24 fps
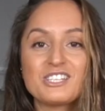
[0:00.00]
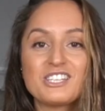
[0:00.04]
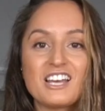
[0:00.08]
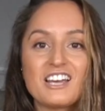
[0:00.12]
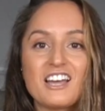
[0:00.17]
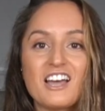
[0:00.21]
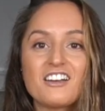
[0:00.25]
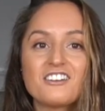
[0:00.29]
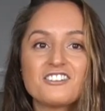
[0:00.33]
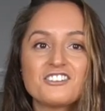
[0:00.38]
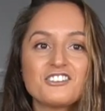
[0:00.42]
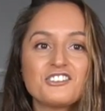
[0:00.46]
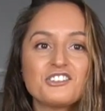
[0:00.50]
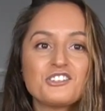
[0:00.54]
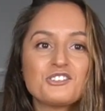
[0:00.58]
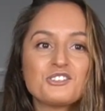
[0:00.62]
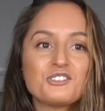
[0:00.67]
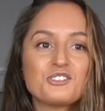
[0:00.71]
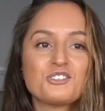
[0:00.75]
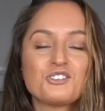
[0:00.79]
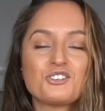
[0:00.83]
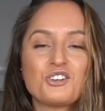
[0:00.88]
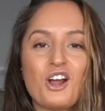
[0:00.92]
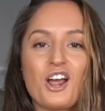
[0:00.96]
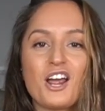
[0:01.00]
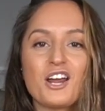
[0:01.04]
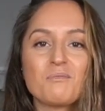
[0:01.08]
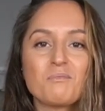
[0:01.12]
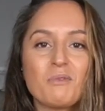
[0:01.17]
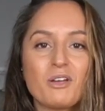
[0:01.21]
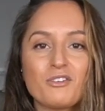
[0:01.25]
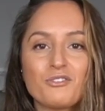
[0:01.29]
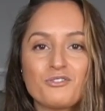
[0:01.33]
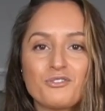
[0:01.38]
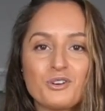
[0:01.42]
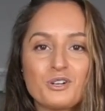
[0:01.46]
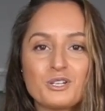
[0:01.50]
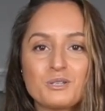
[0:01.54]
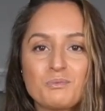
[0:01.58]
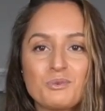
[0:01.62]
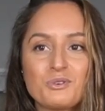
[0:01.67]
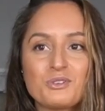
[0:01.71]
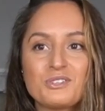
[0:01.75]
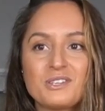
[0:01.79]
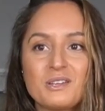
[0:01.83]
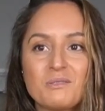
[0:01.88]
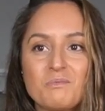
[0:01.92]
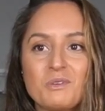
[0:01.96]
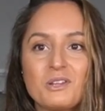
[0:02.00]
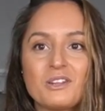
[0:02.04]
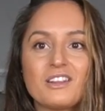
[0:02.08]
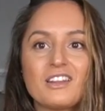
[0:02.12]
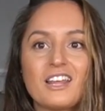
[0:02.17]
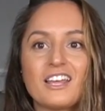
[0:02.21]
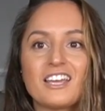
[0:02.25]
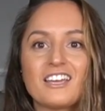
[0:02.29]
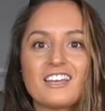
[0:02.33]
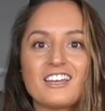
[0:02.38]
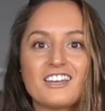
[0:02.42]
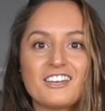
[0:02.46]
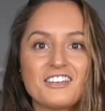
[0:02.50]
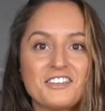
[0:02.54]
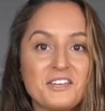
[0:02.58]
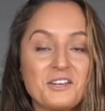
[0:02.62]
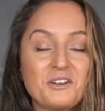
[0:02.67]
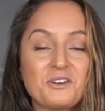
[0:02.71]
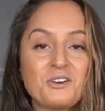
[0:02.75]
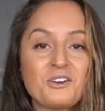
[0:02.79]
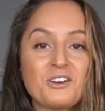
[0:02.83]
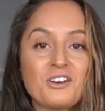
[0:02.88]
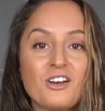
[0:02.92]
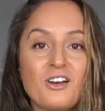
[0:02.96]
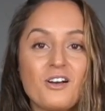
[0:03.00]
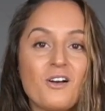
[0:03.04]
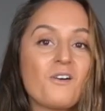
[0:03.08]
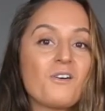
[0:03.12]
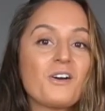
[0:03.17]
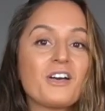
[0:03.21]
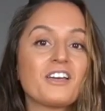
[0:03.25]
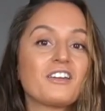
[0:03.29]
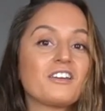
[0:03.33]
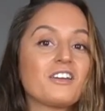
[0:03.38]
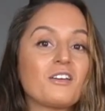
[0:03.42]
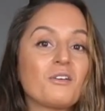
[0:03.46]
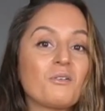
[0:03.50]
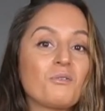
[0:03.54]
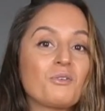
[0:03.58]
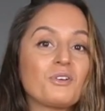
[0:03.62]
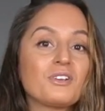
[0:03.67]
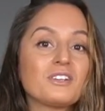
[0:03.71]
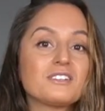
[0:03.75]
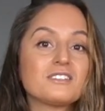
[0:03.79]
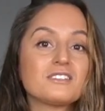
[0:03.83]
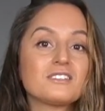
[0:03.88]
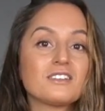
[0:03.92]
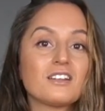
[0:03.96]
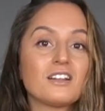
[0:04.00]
I actually just tried my first persimmon like a year ago, and it was